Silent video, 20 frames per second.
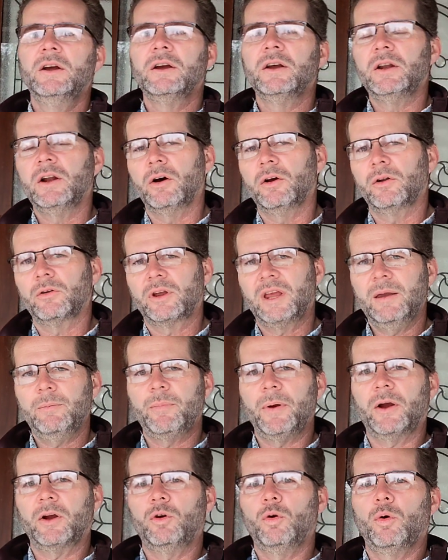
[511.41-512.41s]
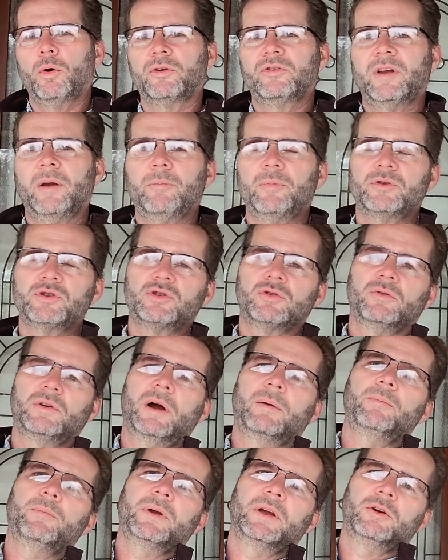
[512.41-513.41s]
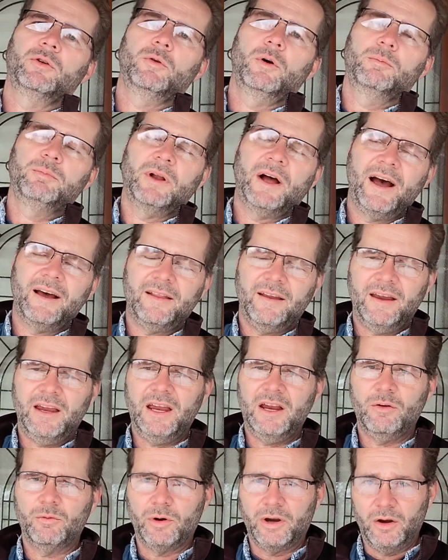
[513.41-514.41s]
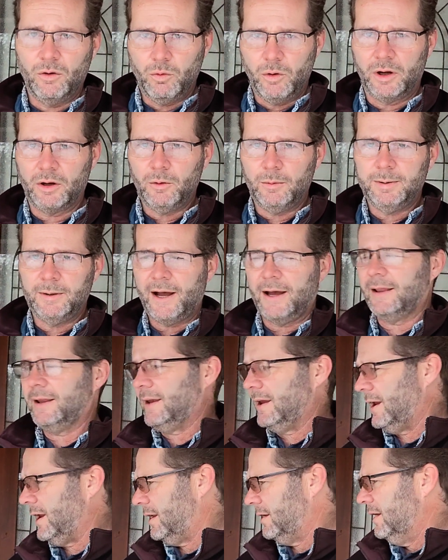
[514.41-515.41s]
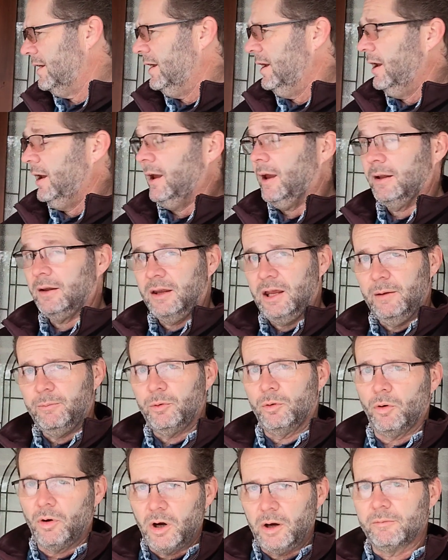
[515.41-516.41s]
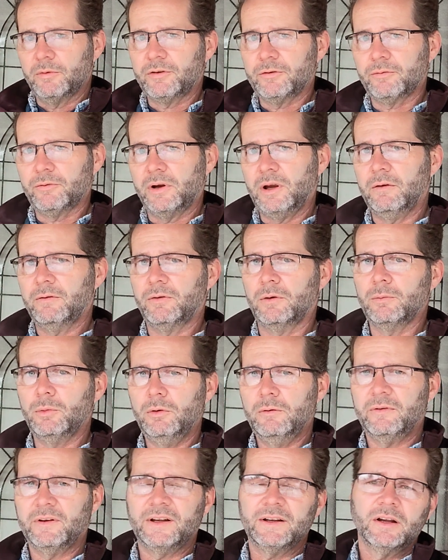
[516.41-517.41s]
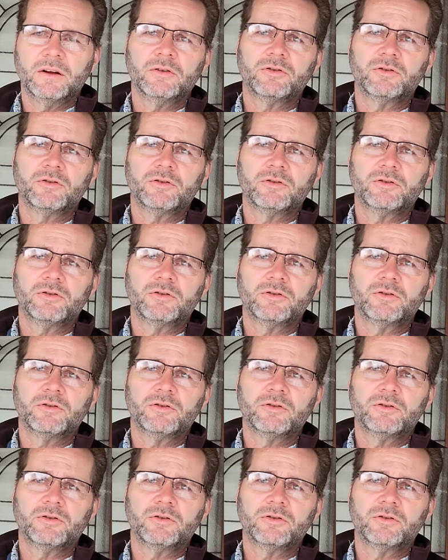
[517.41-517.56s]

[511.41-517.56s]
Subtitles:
It'll keep that core temperature up. It'll apply the heat where you want to apply the heat, and keep your arms free from moving.